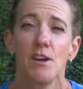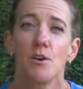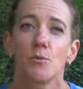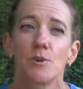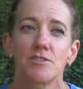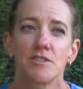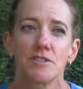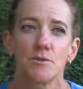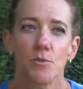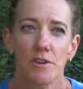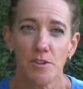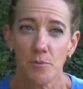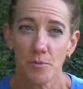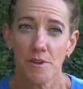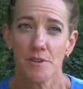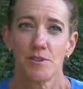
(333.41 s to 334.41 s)
which is when you
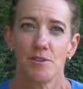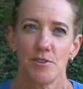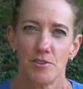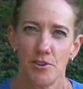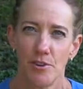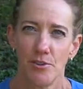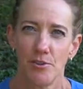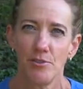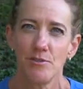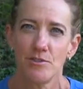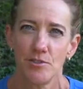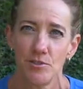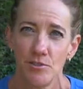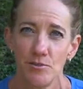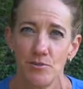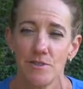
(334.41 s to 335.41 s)
breathe through your nose,
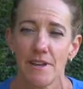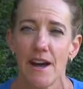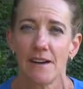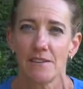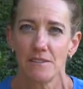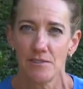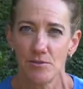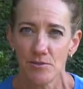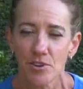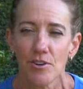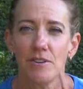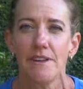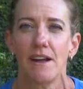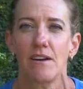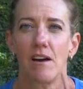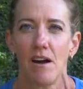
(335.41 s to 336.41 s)
you turn
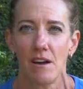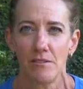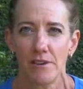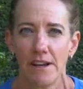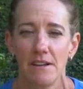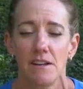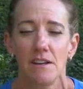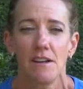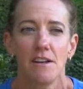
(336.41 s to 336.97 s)
that on, right?